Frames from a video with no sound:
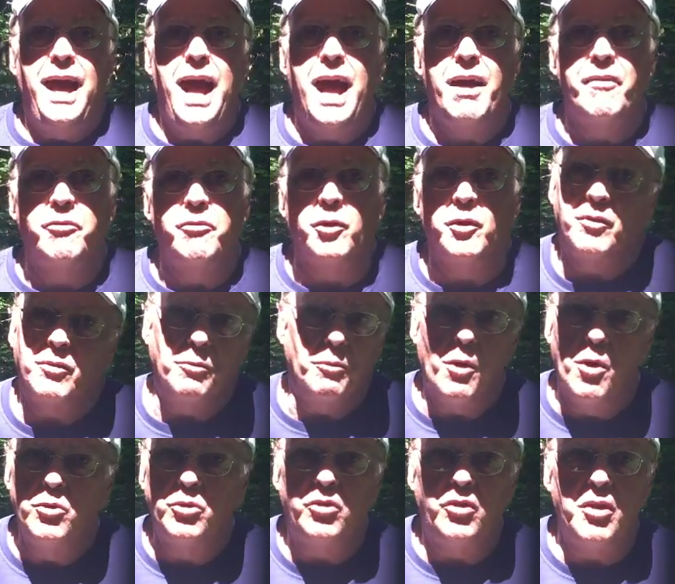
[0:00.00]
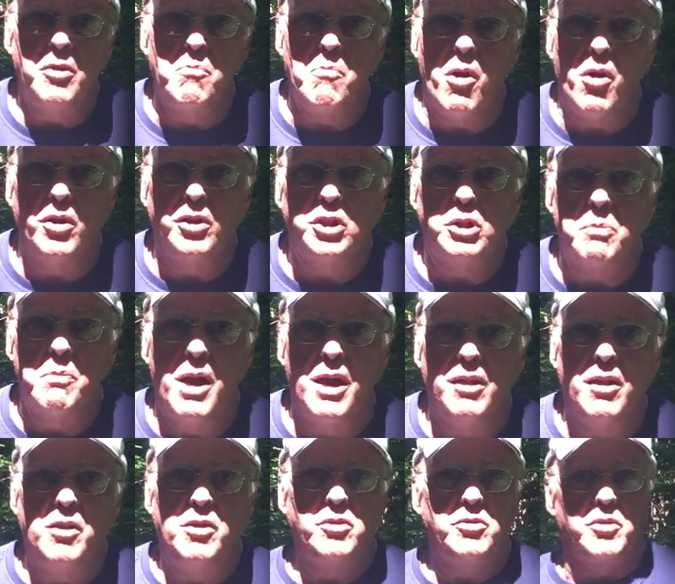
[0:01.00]
having roasted
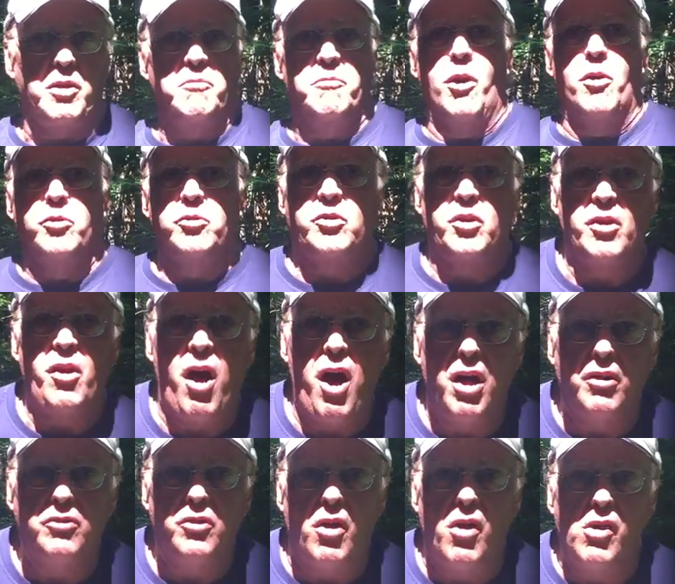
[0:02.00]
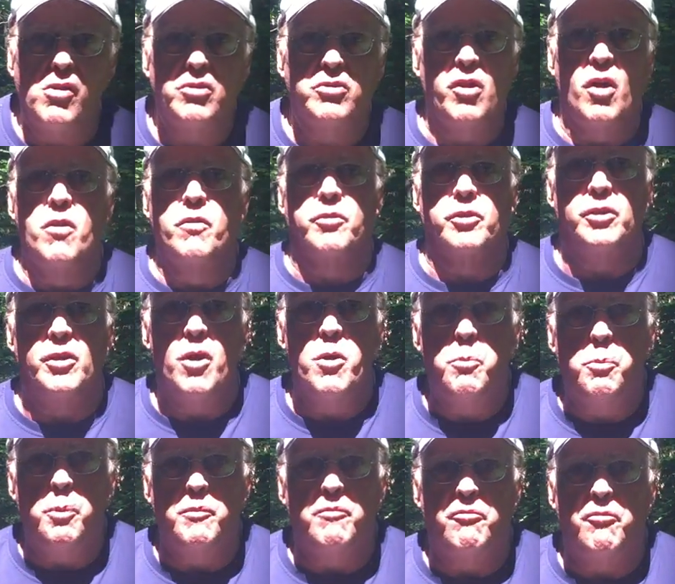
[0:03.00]
marshmallows and roasted hot dogs over an
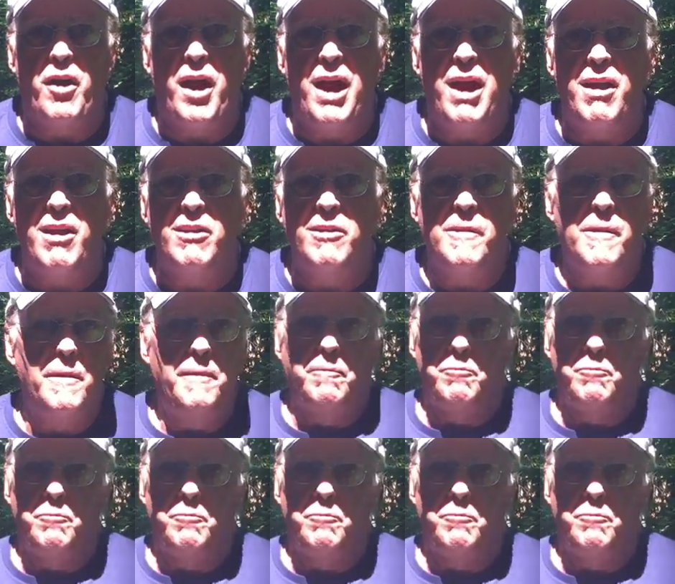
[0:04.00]
open fire.